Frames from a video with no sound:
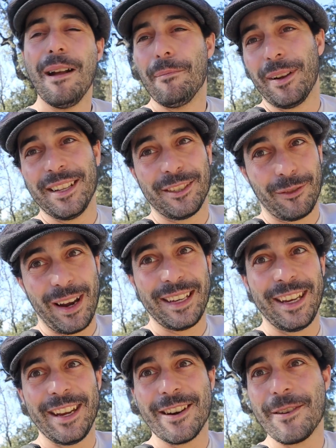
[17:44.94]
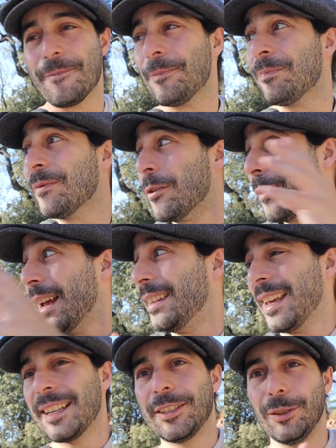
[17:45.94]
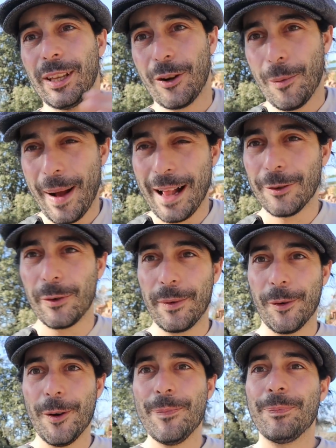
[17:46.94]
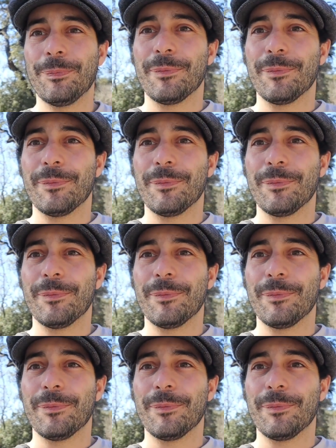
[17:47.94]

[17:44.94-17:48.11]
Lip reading: But it's right here, right next to the Kamal River